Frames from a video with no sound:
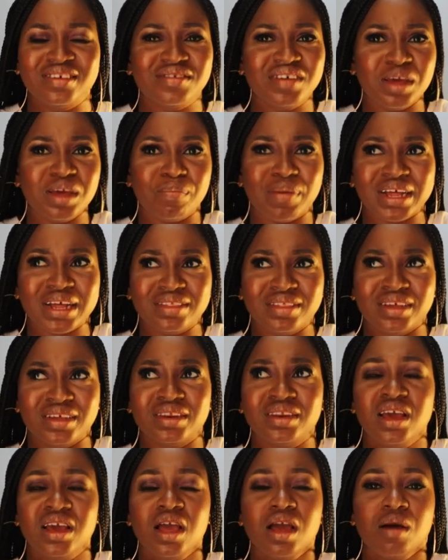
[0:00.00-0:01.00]
It's not a bad
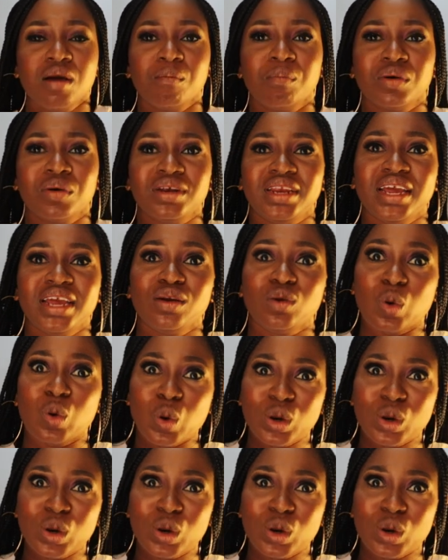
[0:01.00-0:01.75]
thing, but then